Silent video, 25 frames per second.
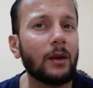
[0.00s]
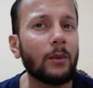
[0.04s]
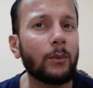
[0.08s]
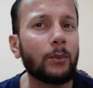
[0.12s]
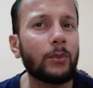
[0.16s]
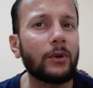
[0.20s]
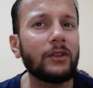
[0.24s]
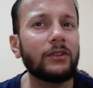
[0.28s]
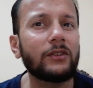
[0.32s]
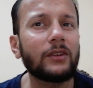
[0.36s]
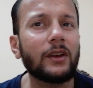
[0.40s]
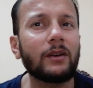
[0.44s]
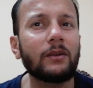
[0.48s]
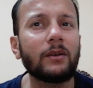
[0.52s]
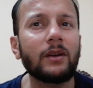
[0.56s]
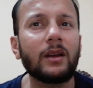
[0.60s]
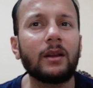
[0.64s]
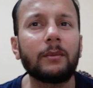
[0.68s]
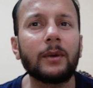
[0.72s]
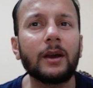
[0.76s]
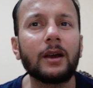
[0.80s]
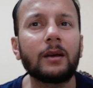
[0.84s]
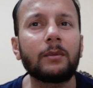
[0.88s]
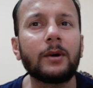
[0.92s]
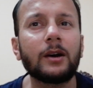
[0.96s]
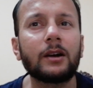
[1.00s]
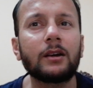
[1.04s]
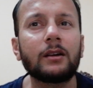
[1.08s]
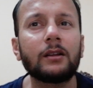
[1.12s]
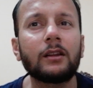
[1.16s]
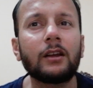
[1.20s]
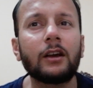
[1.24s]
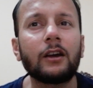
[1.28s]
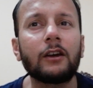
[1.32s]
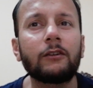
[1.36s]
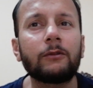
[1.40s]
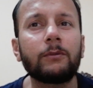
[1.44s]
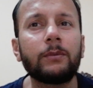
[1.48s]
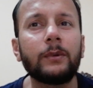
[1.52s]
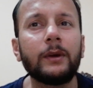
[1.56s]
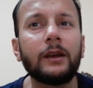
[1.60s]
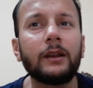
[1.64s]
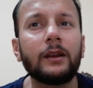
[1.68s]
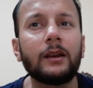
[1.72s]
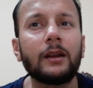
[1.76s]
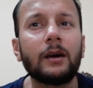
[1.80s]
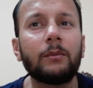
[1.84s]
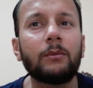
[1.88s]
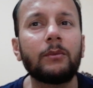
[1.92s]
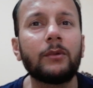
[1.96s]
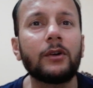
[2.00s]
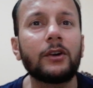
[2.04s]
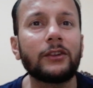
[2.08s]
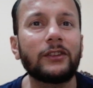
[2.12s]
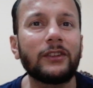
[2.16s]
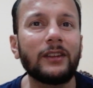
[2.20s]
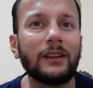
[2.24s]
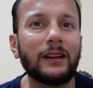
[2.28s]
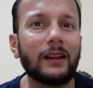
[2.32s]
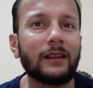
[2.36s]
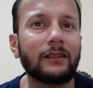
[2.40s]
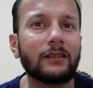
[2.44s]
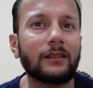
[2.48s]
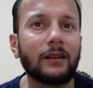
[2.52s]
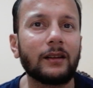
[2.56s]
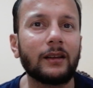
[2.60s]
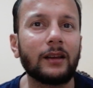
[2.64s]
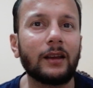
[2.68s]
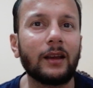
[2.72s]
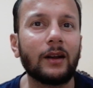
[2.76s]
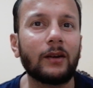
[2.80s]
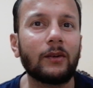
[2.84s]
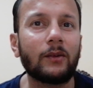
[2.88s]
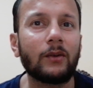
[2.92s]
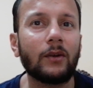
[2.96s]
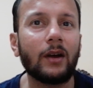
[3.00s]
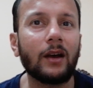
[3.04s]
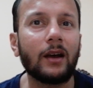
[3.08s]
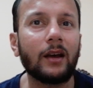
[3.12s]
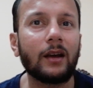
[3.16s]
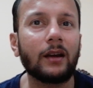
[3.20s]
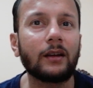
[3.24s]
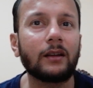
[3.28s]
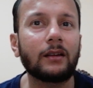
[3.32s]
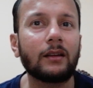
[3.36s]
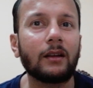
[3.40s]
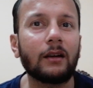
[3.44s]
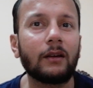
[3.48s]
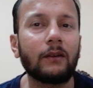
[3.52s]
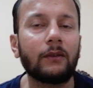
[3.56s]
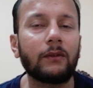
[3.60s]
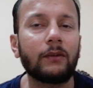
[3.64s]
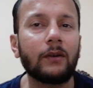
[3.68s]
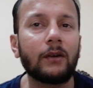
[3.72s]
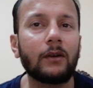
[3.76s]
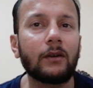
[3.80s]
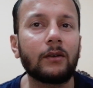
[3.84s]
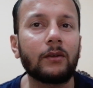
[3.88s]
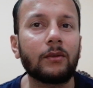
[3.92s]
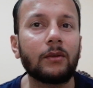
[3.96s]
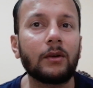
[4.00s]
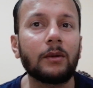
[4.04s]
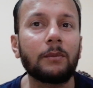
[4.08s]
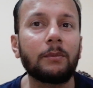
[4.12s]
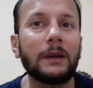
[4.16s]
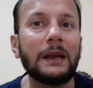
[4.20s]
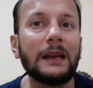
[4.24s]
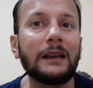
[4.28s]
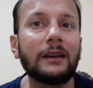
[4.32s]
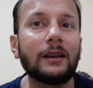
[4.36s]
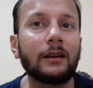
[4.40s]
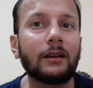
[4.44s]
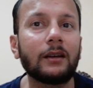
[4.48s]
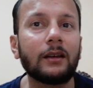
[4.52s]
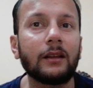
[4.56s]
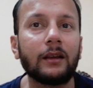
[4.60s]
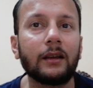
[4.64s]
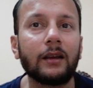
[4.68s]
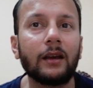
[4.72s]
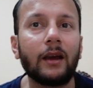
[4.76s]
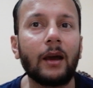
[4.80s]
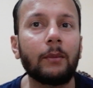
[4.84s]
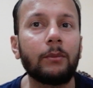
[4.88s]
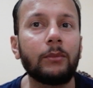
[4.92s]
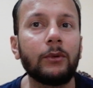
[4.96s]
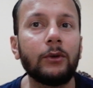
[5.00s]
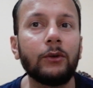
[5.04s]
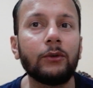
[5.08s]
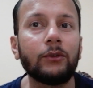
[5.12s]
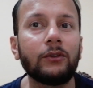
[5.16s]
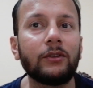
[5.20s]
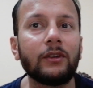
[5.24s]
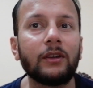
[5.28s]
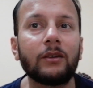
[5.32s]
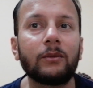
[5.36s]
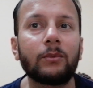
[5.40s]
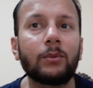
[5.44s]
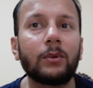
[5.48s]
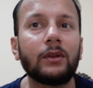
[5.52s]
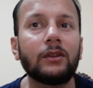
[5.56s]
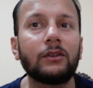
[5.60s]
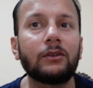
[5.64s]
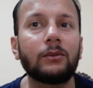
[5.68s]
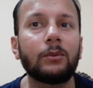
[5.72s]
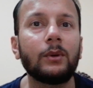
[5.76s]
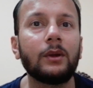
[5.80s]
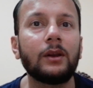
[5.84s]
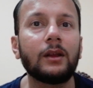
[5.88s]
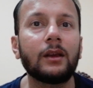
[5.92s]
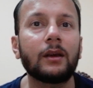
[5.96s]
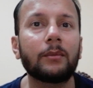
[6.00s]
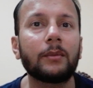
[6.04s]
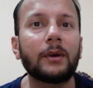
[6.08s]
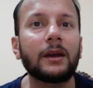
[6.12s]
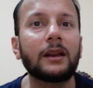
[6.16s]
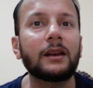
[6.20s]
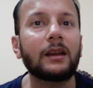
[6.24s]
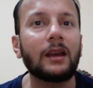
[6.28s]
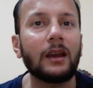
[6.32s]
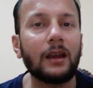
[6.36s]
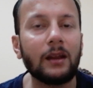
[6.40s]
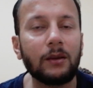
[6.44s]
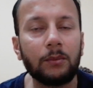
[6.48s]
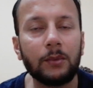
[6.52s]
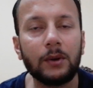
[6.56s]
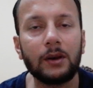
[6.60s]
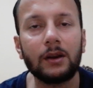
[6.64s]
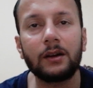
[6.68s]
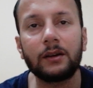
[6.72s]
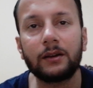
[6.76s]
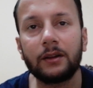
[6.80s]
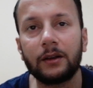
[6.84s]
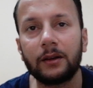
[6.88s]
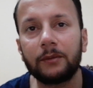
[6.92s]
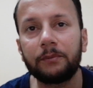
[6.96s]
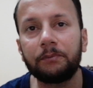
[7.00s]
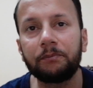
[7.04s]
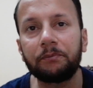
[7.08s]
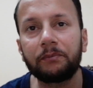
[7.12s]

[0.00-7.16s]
Prince Harry and Meghan Markle have been mercilessly dragged for repeatedly abusing Prince William and Kate Middleton.